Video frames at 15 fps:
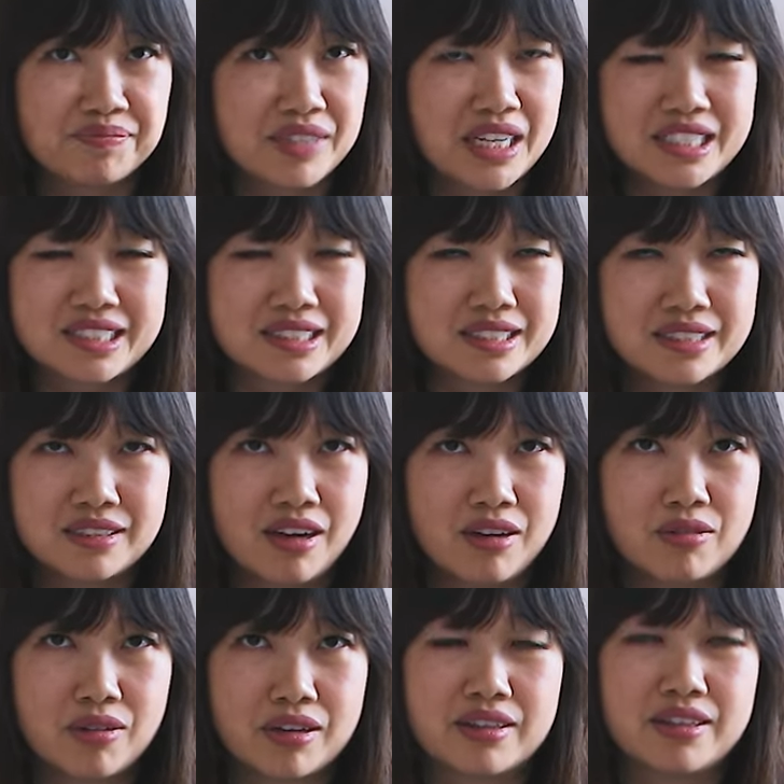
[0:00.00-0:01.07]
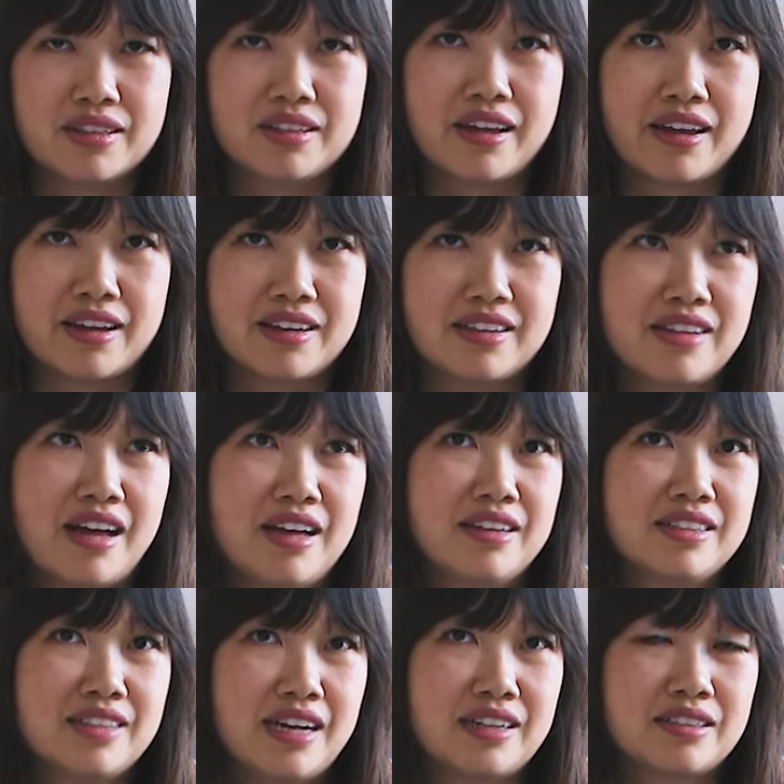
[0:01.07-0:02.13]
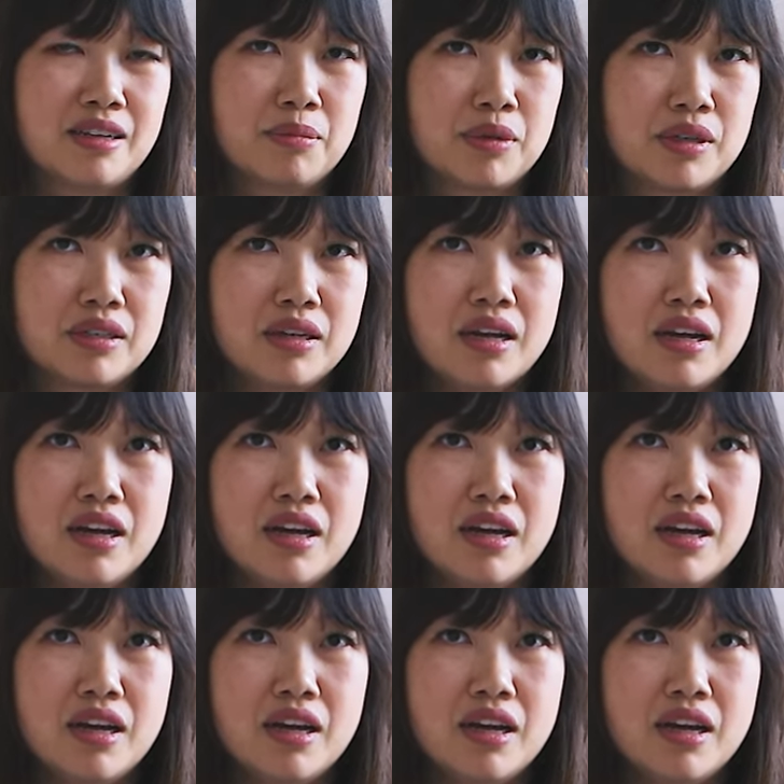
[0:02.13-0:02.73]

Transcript: It's just not worth it getting that exact number.